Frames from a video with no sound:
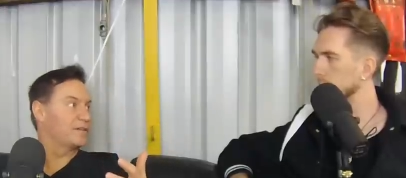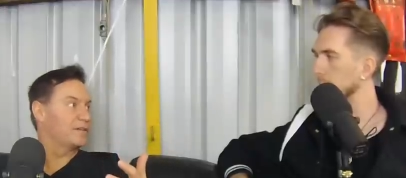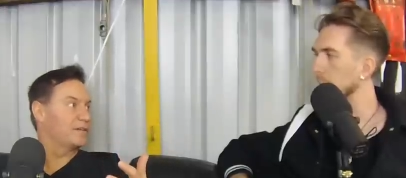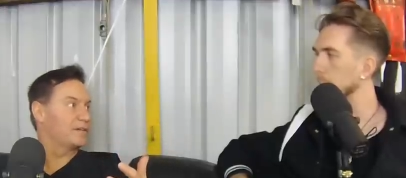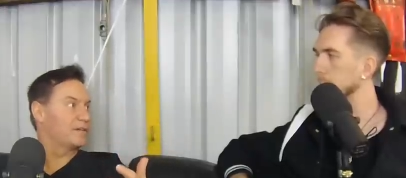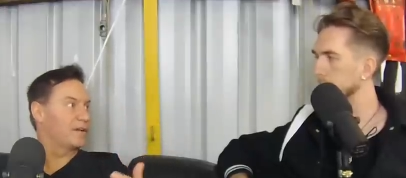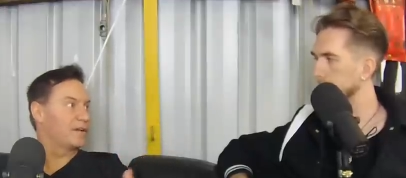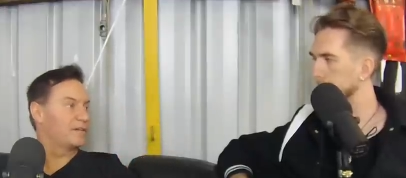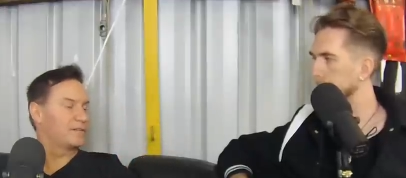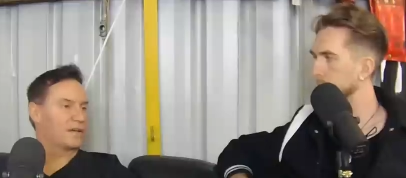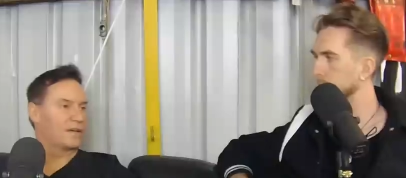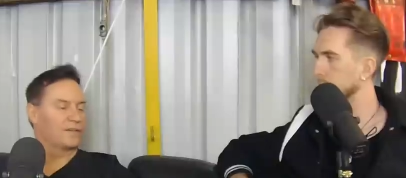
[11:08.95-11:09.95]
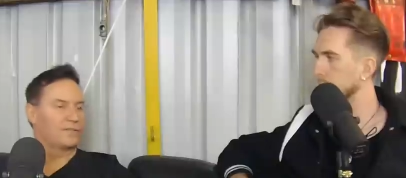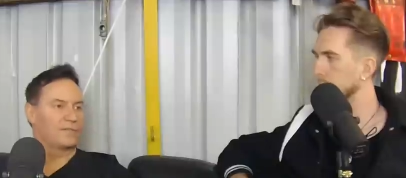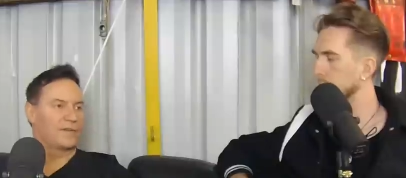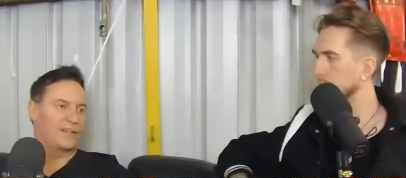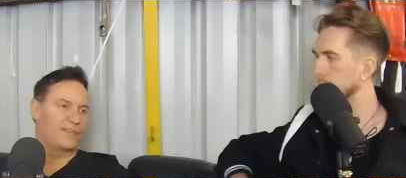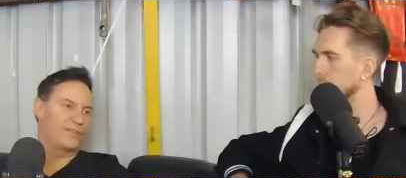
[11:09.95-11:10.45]
Speaker 1: Yeah. You know, so,
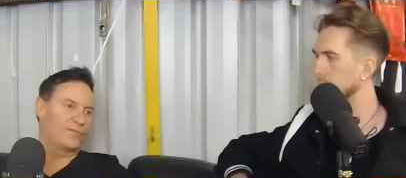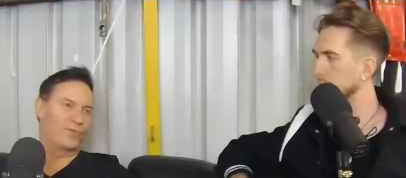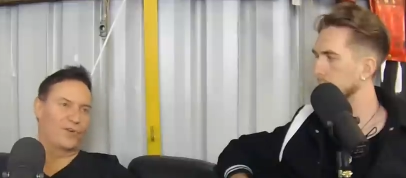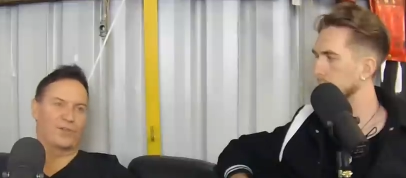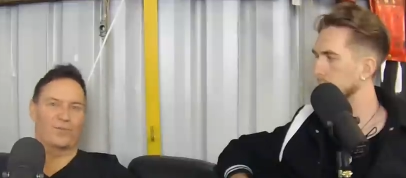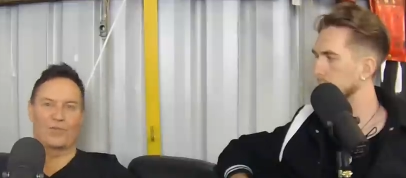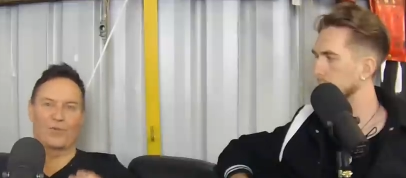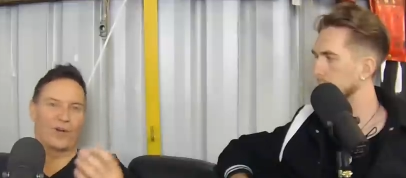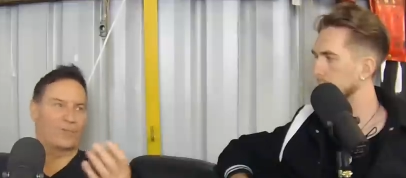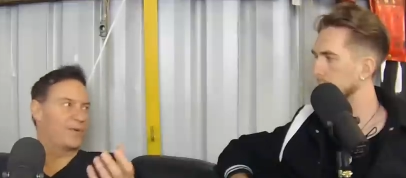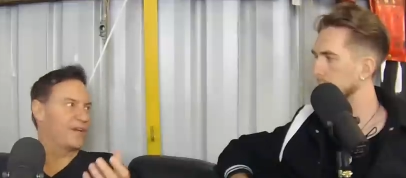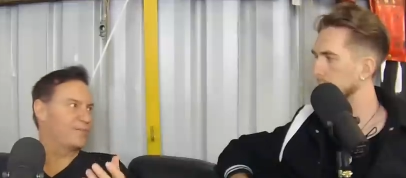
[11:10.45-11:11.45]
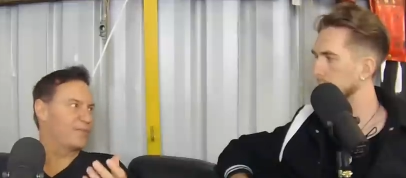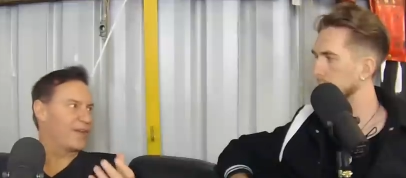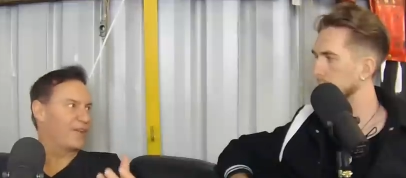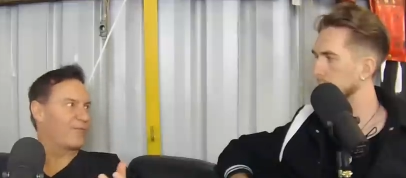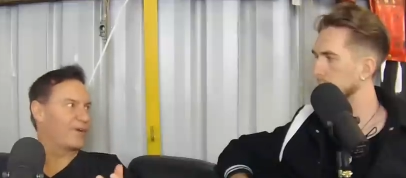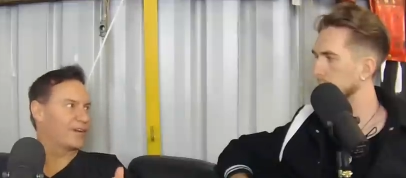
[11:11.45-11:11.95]
and if you weren't in with the right
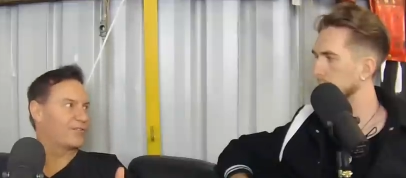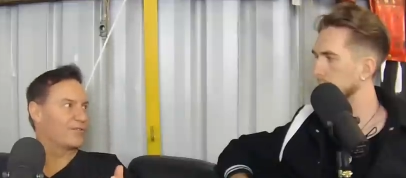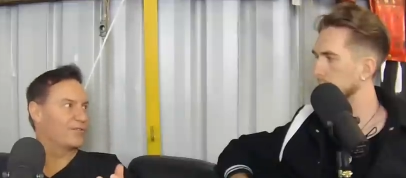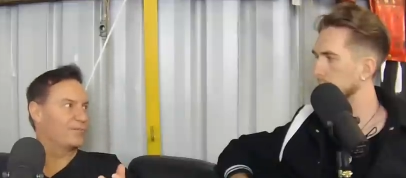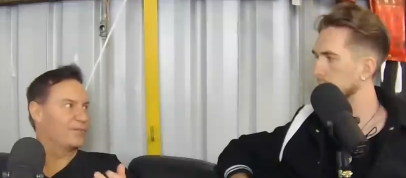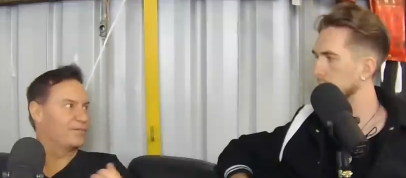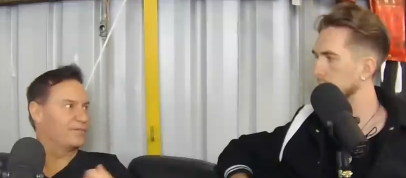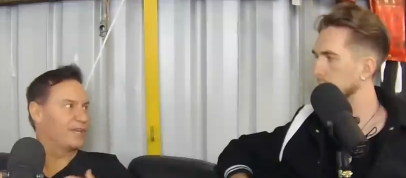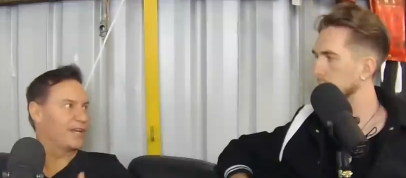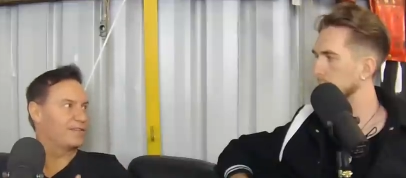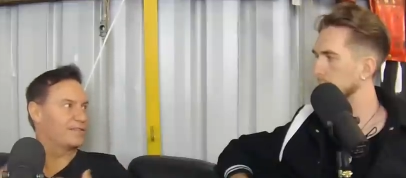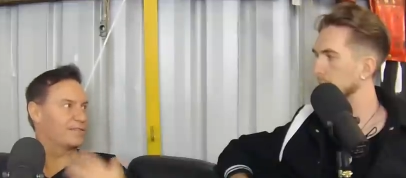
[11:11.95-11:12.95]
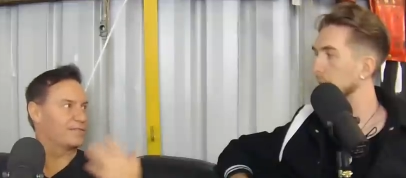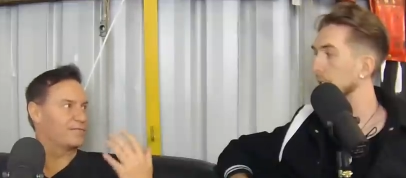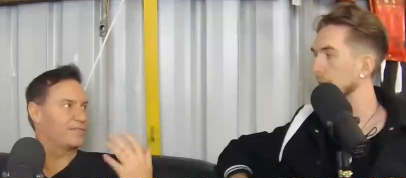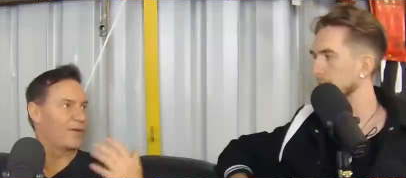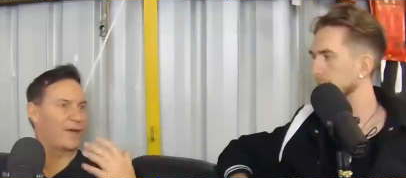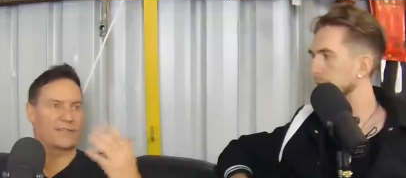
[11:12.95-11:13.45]
people, that right group, you had sort of
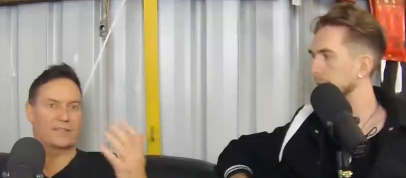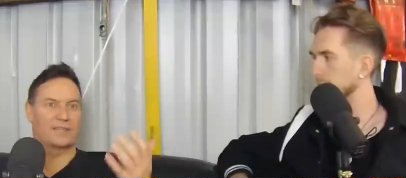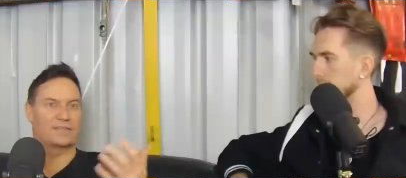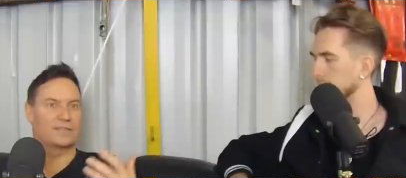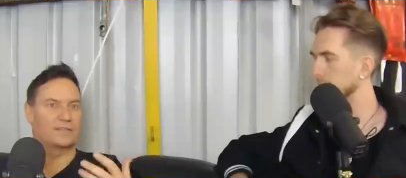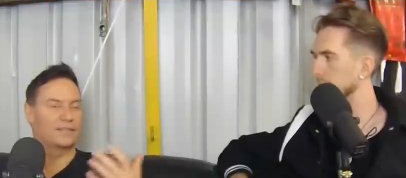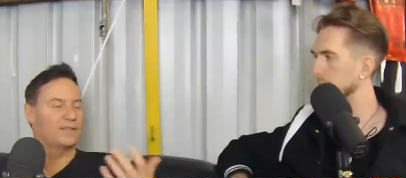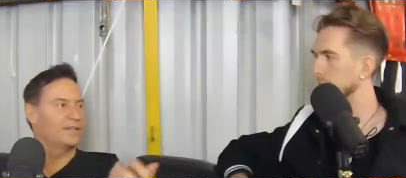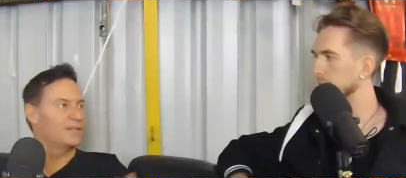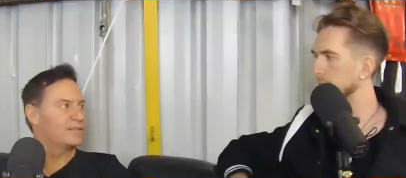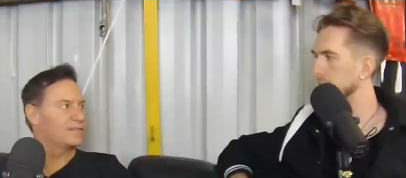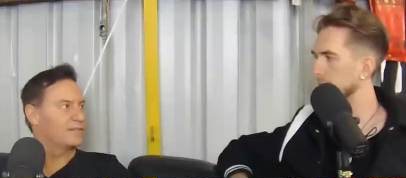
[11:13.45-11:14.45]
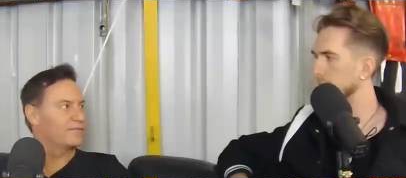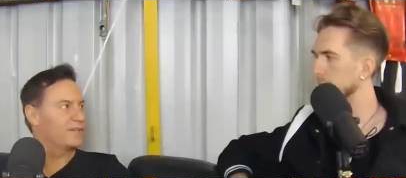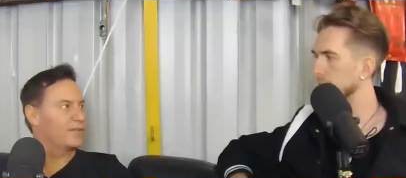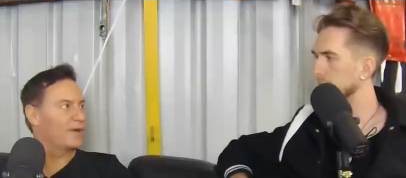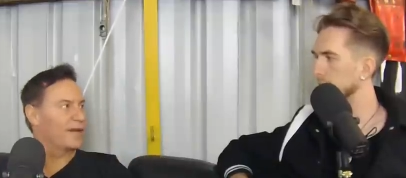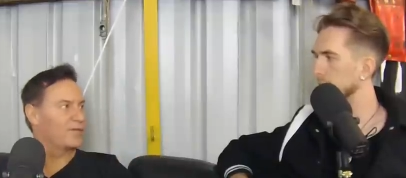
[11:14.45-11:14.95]
yeah. no access to sort
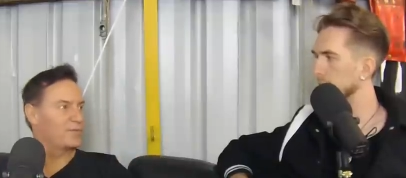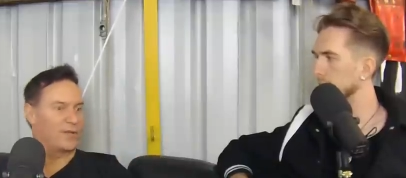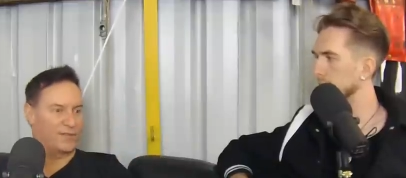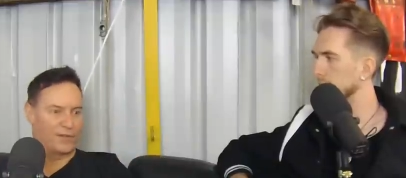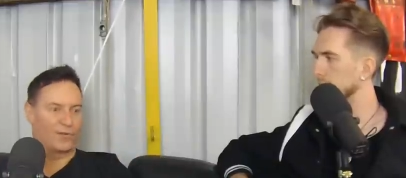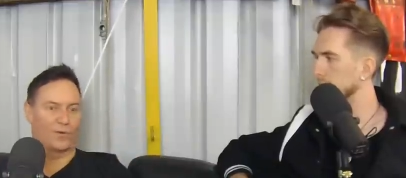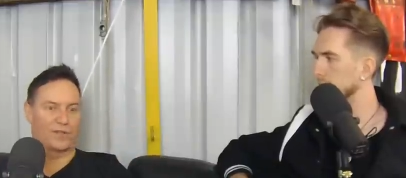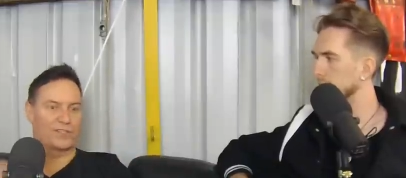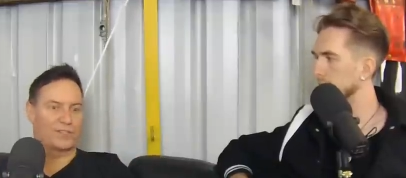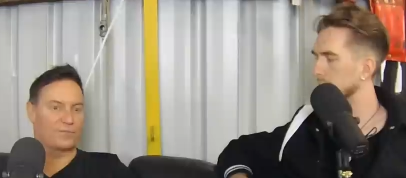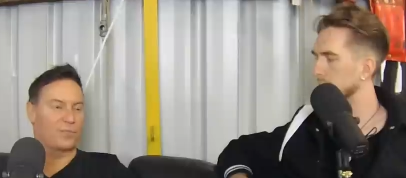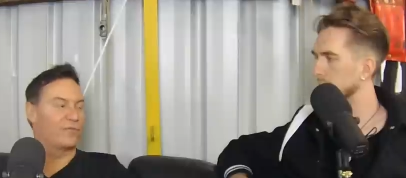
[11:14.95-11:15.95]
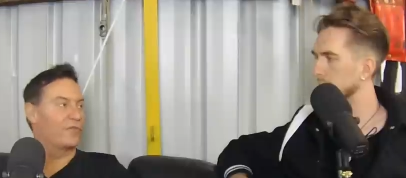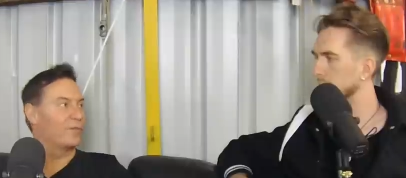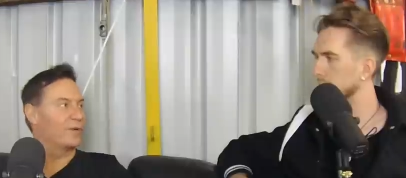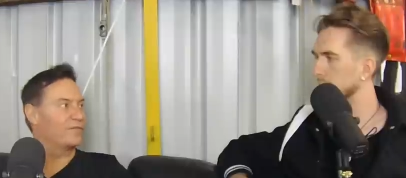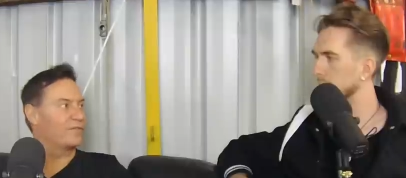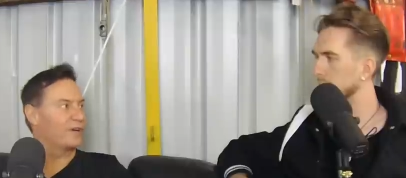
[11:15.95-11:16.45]
of anyone else but the audience you're
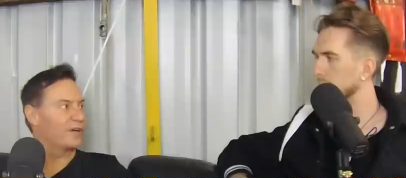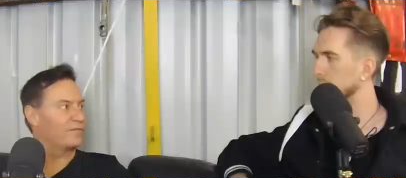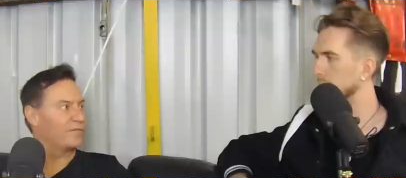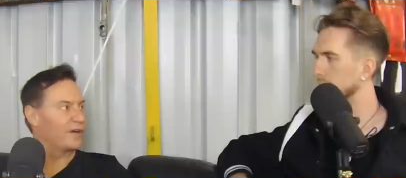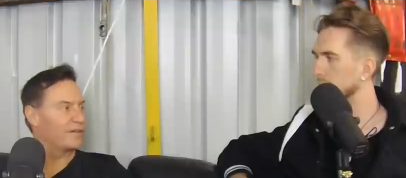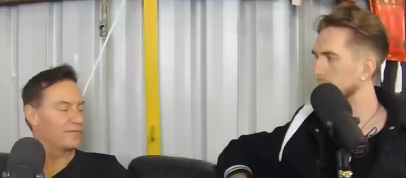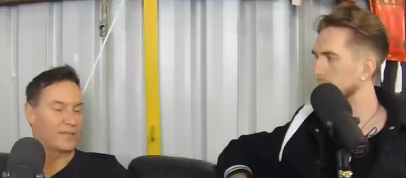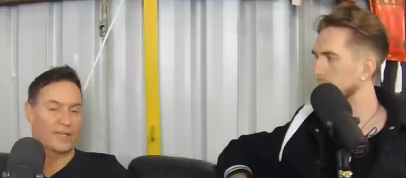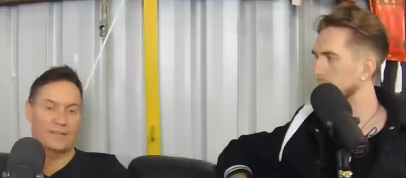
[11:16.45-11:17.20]
performing in front, front of.